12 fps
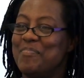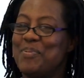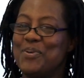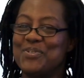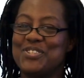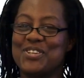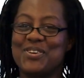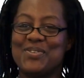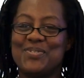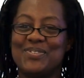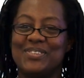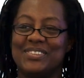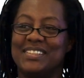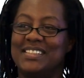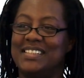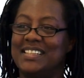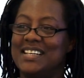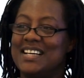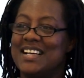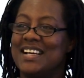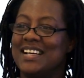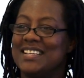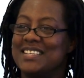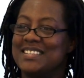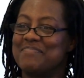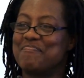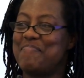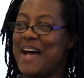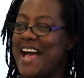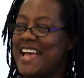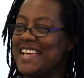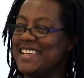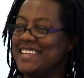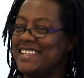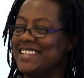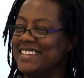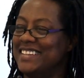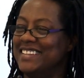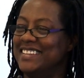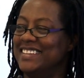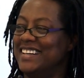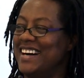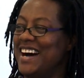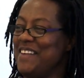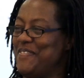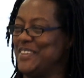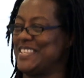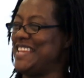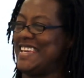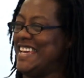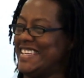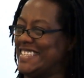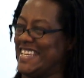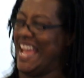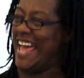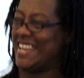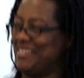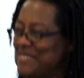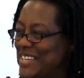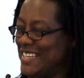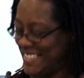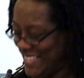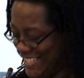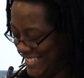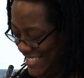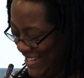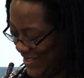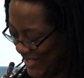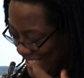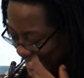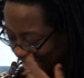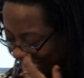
Portugal. Spain. Oh, it feels like the EDN. I'm so excited. Oh, this is